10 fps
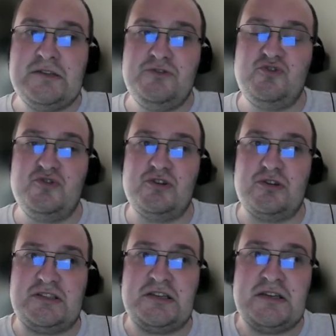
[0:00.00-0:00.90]
do
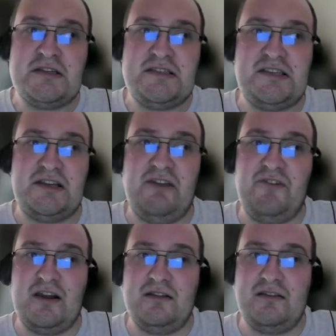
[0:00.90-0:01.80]
not
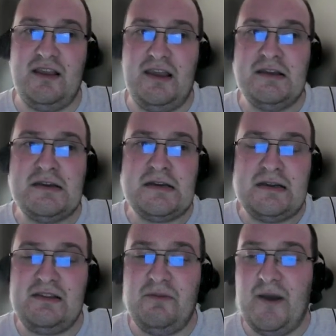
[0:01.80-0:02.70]
significantly
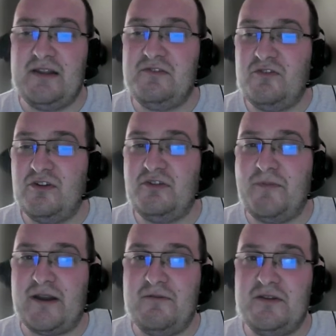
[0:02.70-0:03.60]
depend on the
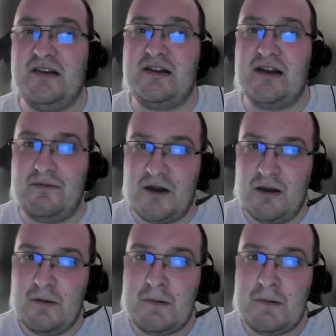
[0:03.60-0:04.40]
parameter gamma,